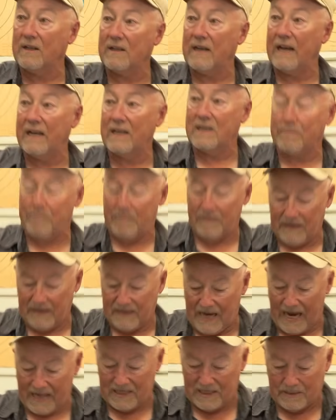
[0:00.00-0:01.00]
at the
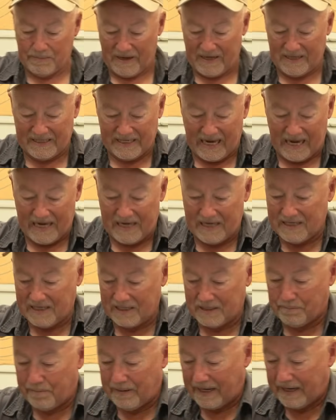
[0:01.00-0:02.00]
headspace gauge
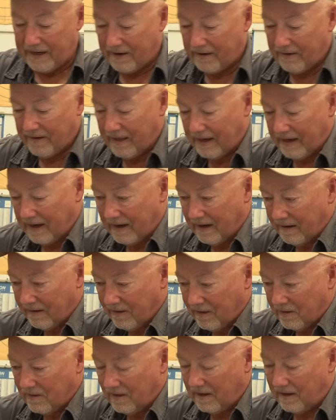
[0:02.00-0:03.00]
is bigger than
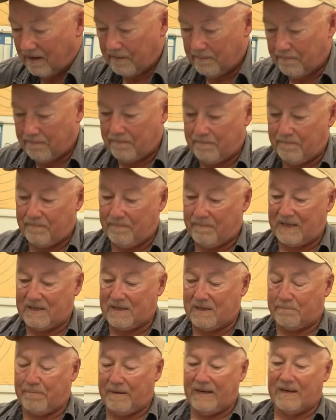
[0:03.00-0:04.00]
that's
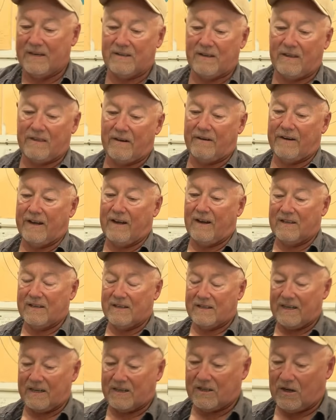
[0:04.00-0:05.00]
as big as a
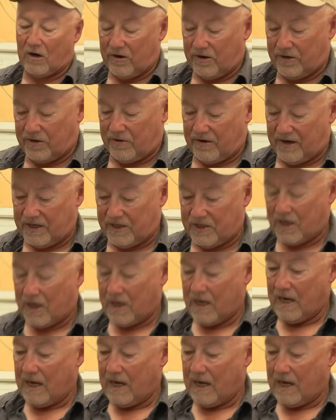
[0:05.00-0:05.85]
30-06 cartridge.